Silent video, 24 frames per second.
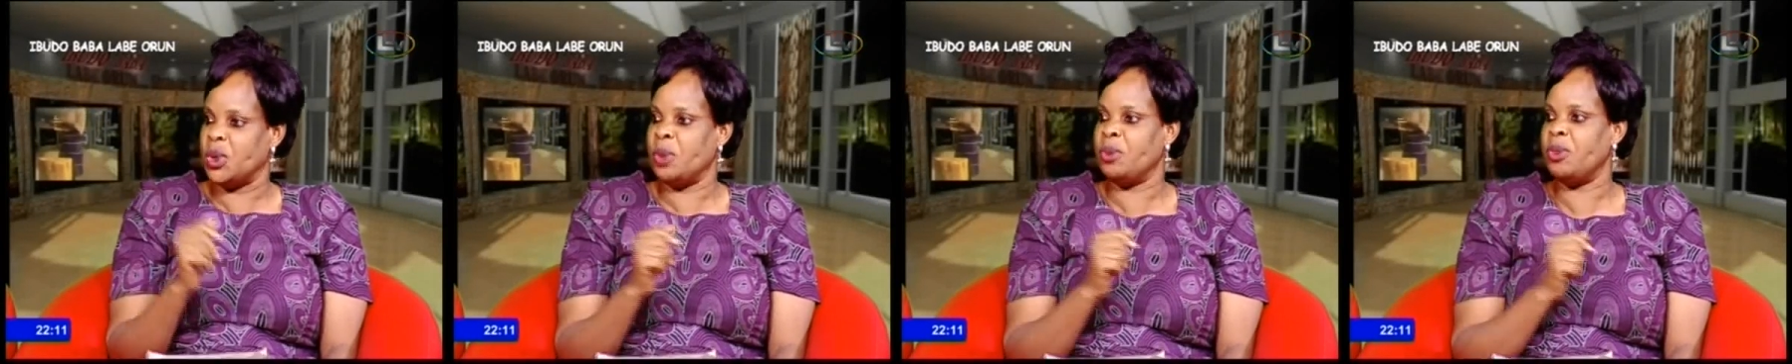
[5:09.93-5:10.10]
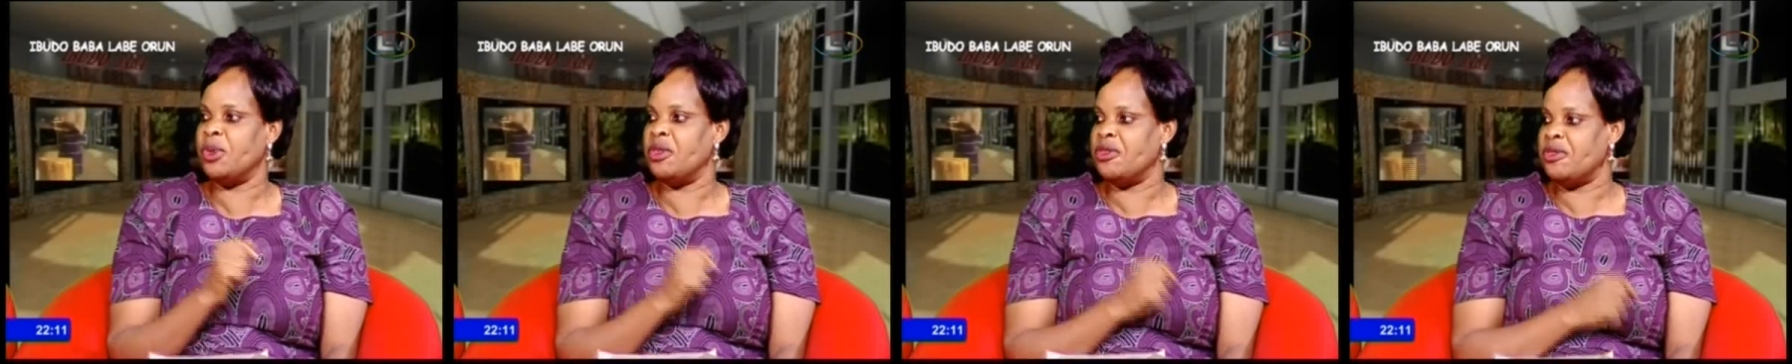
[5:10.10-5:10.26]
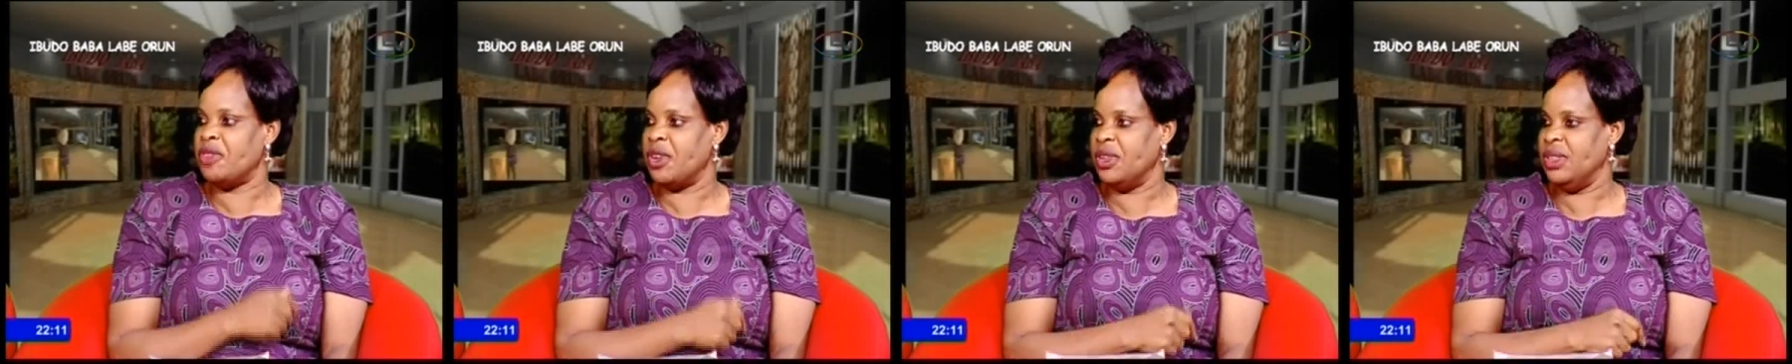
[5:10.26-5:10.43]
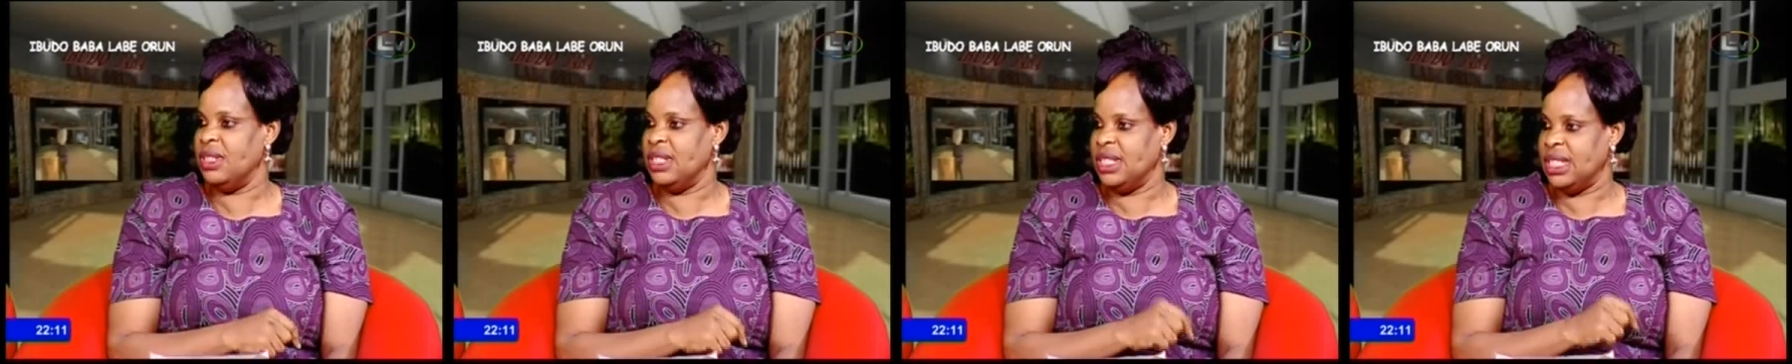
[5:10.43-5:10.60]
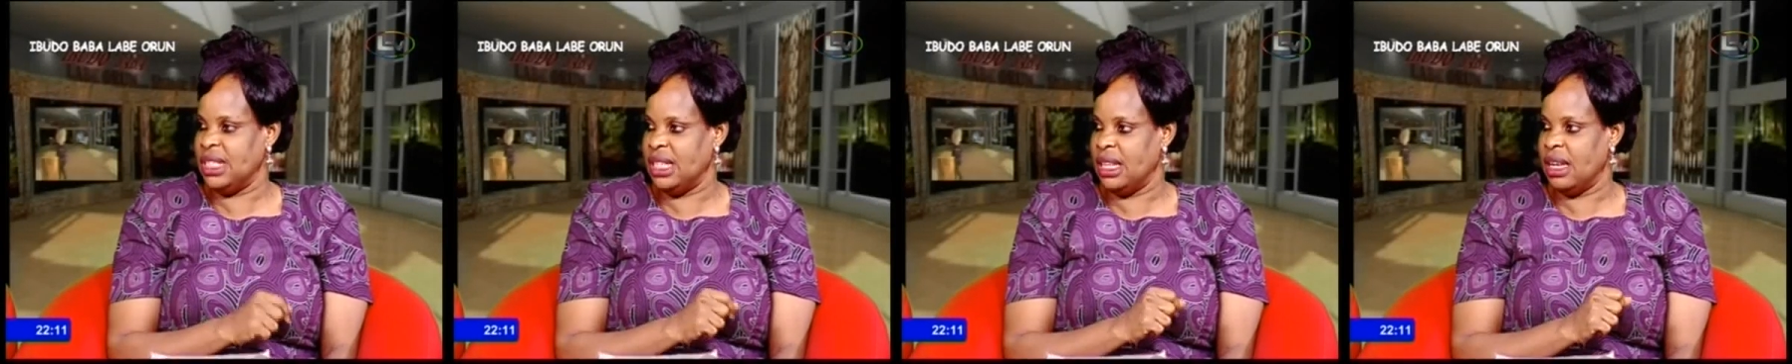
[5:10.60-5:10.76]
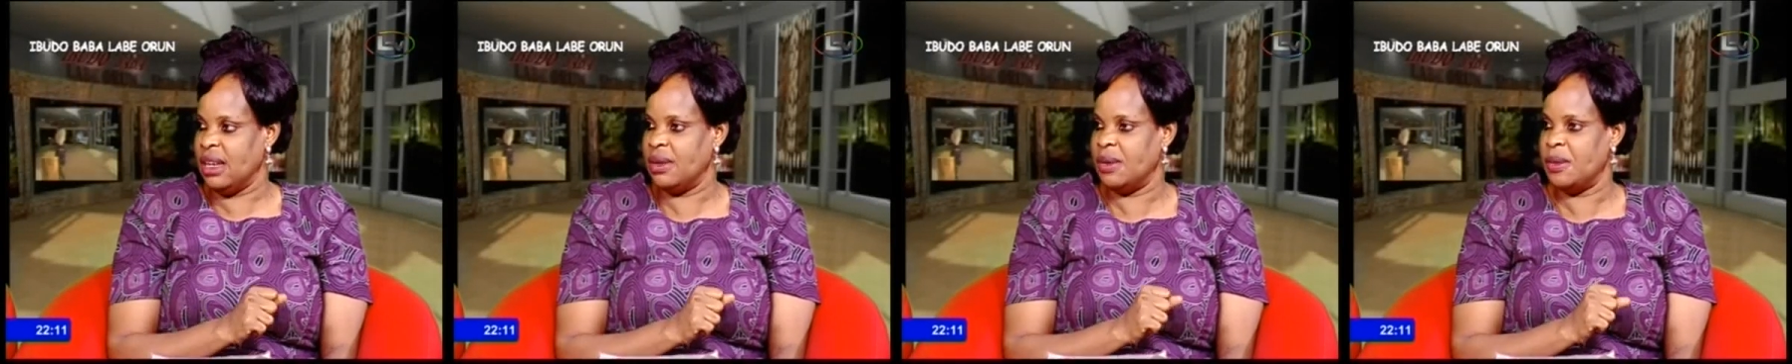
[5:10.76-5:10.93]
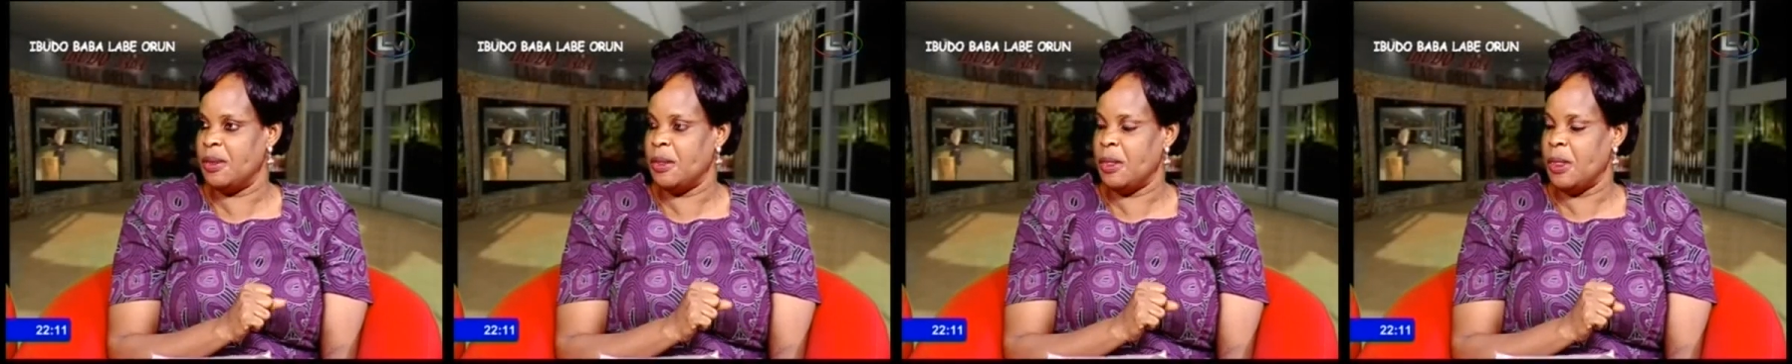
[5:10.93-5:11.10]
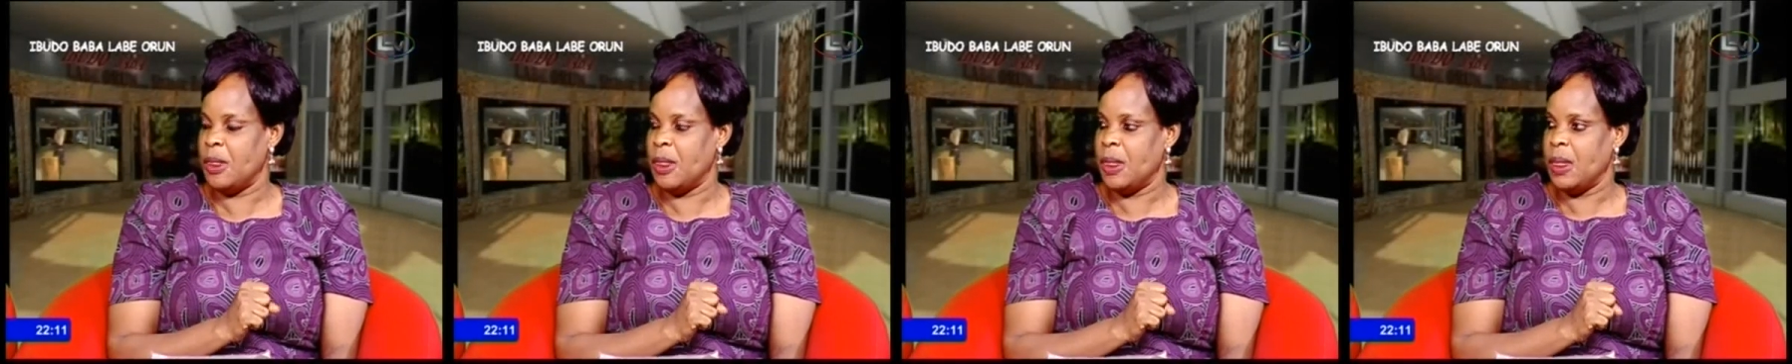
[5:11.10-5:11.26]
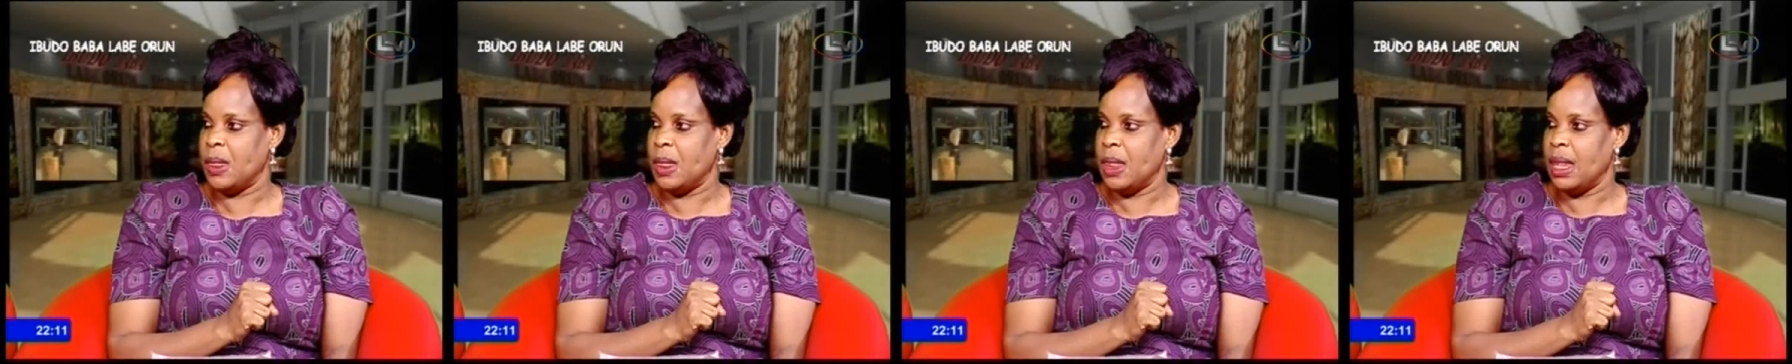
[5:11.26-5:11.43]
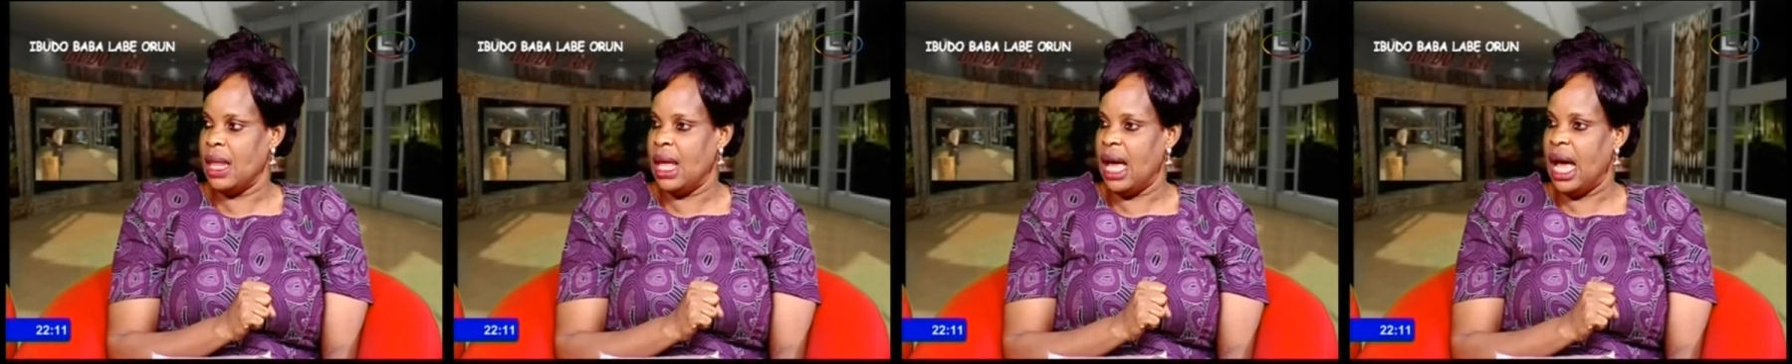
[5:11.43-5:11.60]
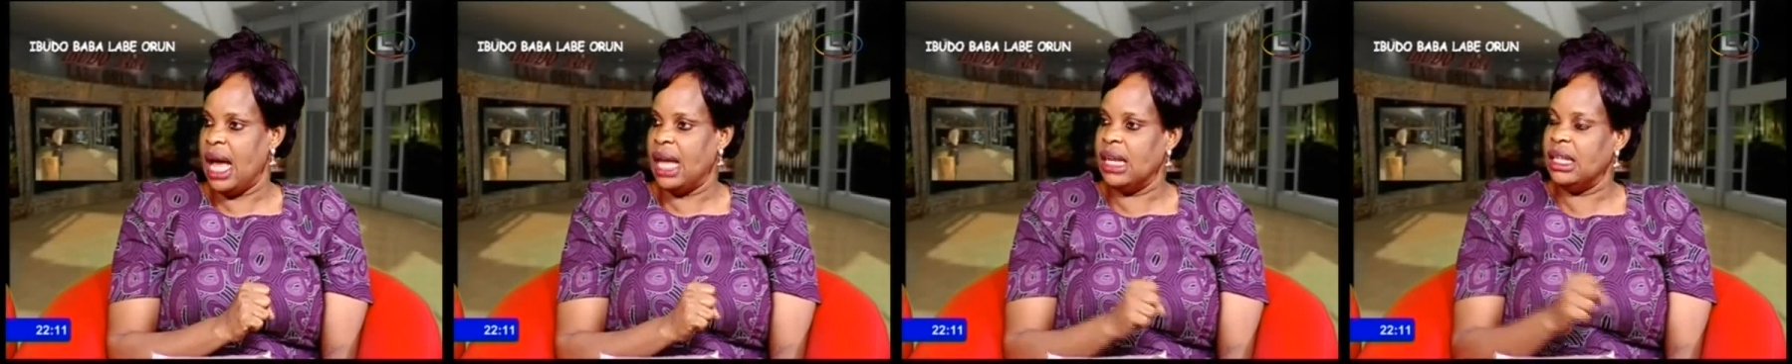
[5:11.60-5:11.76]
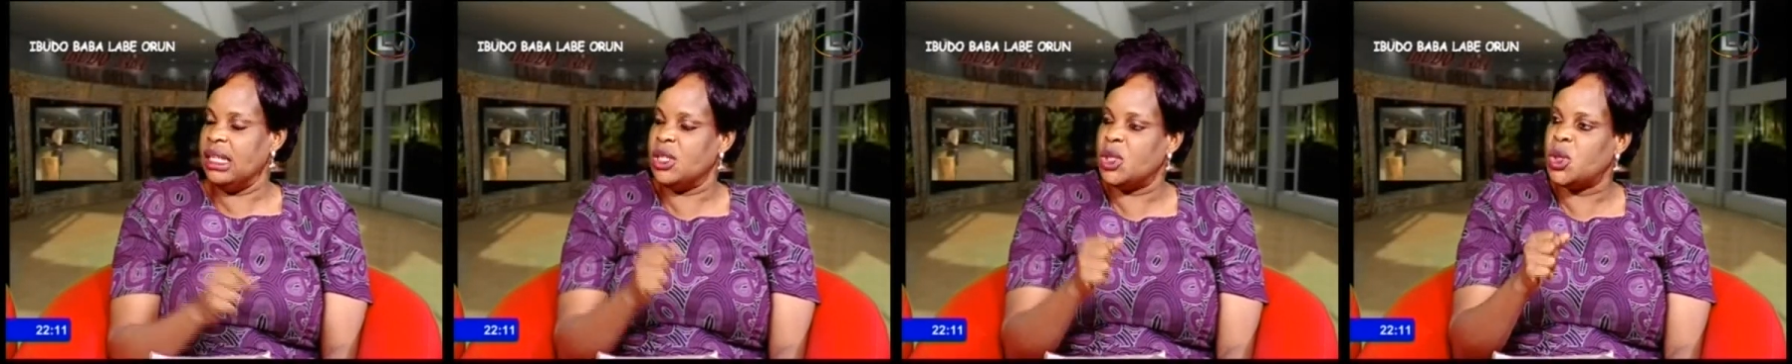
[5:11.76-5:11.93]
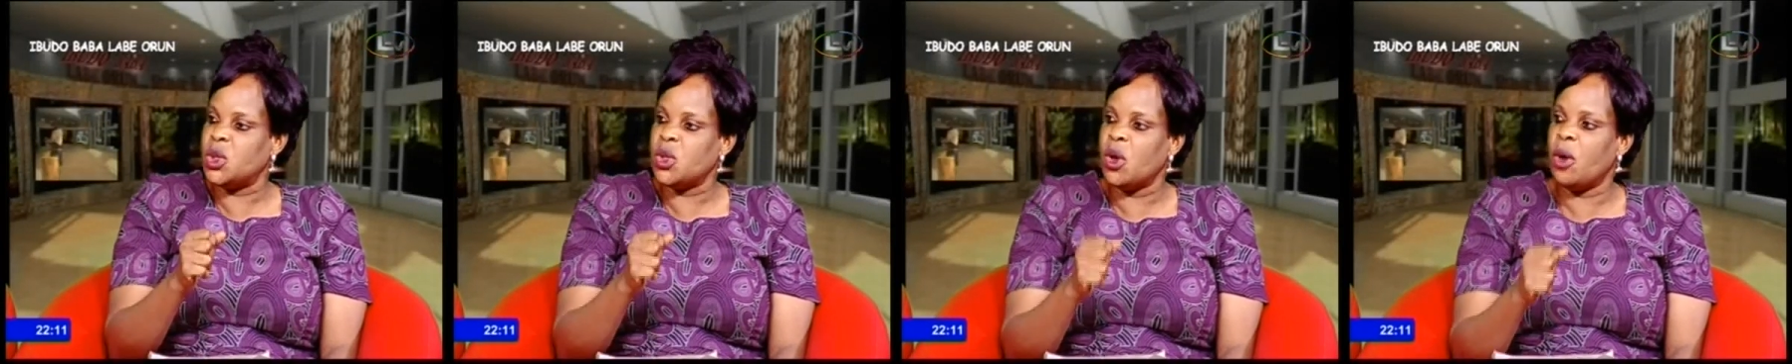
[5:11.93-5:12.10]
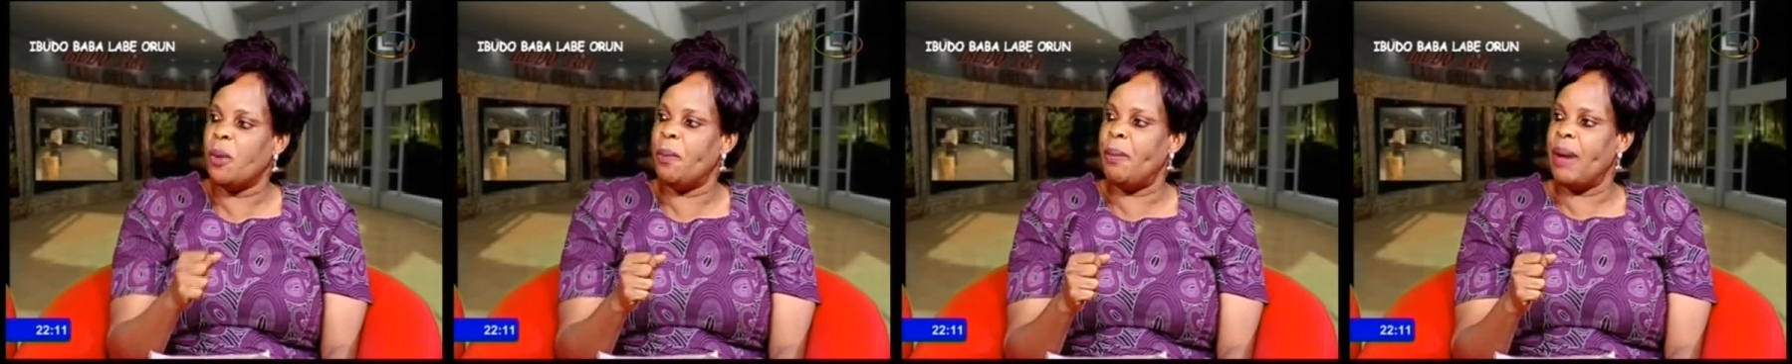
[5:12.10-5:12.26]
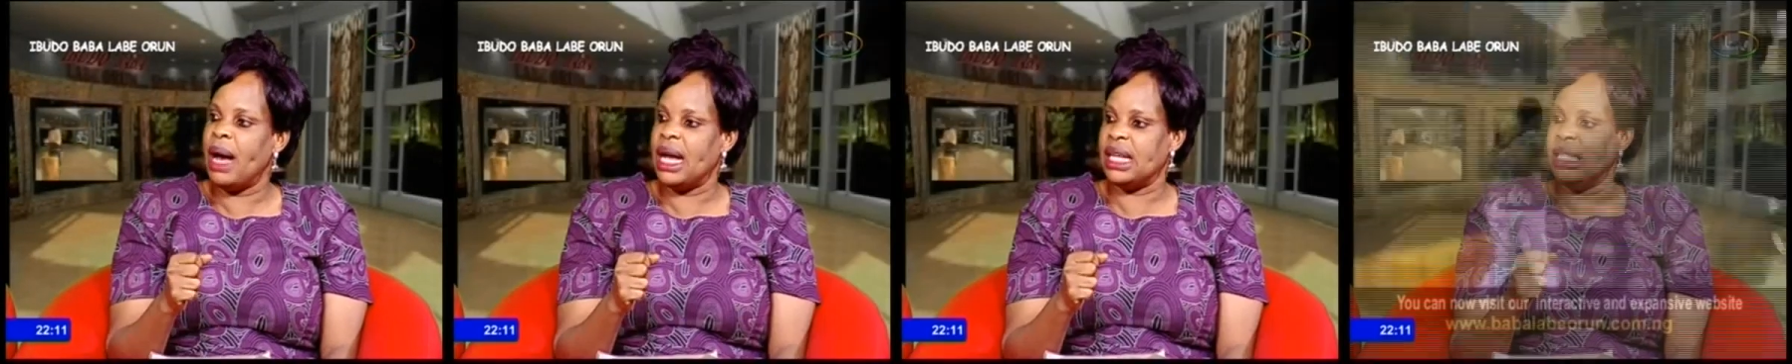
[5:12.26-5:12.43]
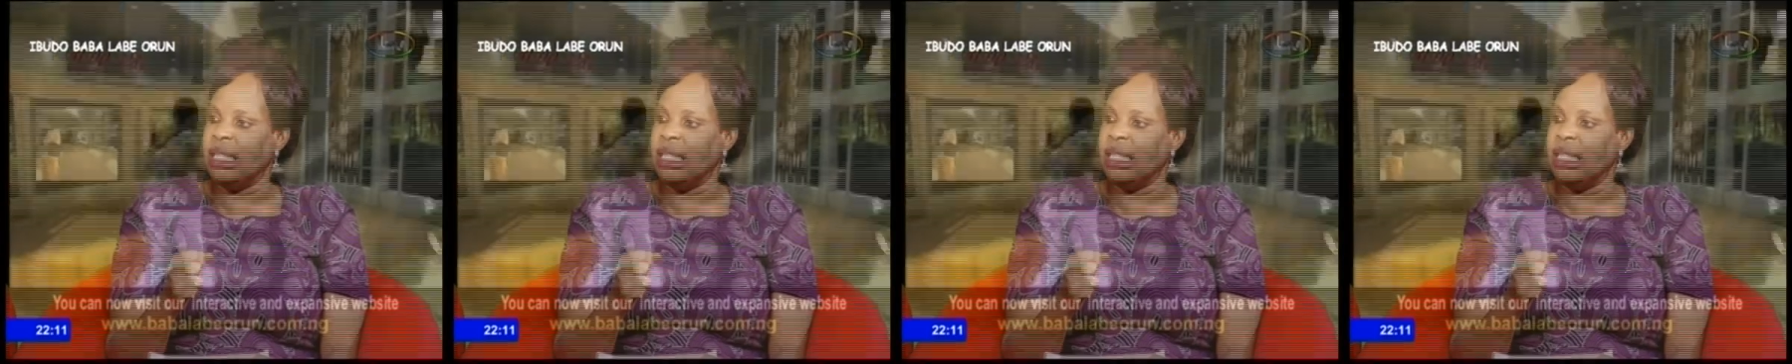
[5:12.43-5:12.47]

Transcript: open for this girl. And it's so bad